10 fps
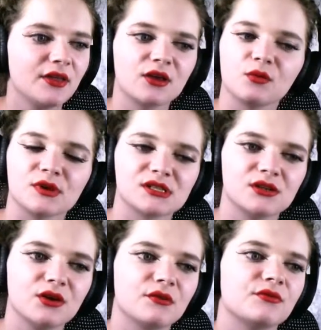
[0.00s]
Thank you,
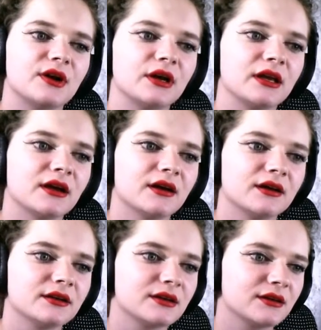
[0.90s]
mister. You're very
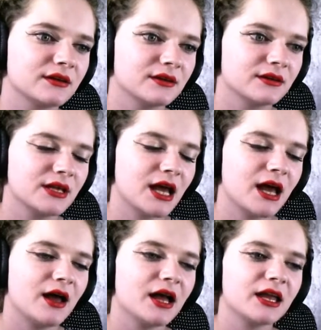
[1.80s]
kind.
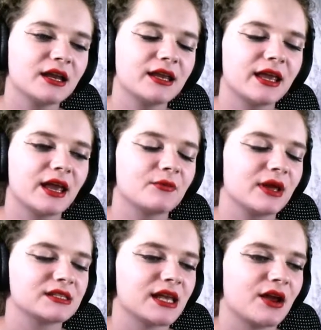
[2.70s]
Yeah, a candy cane
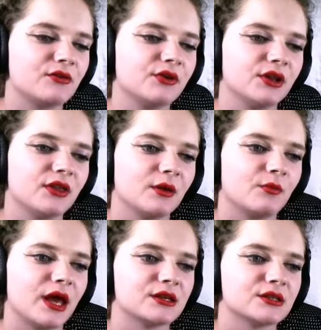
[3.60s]
makes
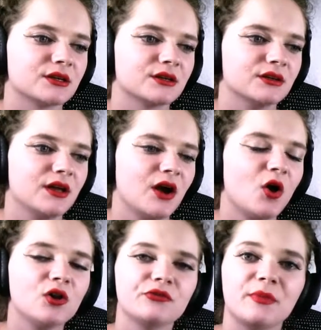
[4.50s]
everything better.
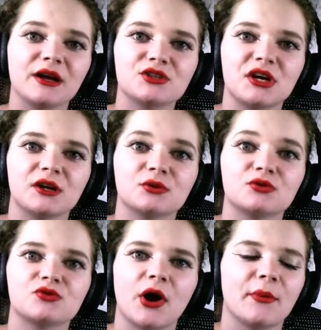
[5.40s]
All of my
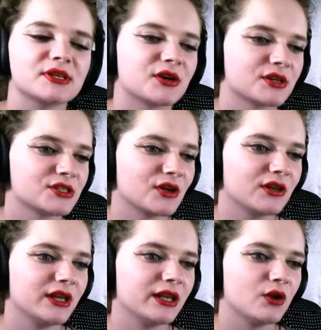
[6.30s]
childhood traumas are
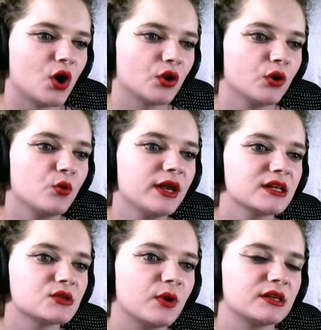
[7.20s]
suddenly gone. The
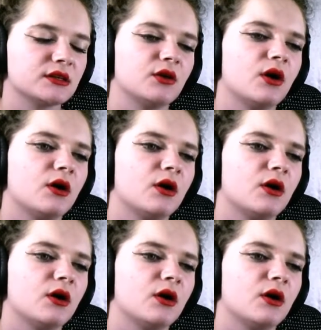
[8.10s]
queen is awaiting you.